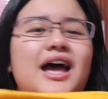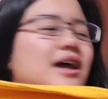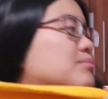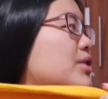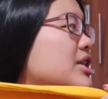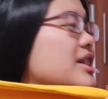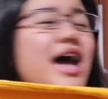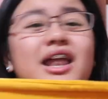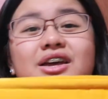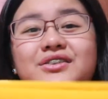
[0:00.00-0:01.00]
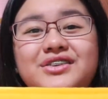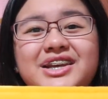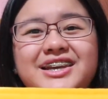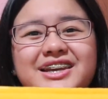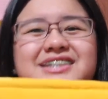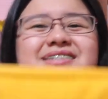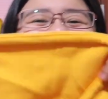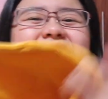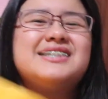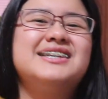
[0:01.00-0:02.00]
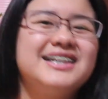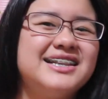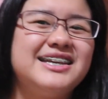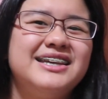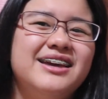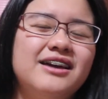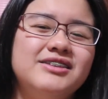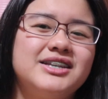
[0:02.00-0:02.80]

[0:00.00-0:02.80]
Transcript: I bought a lot of hoodies, basically,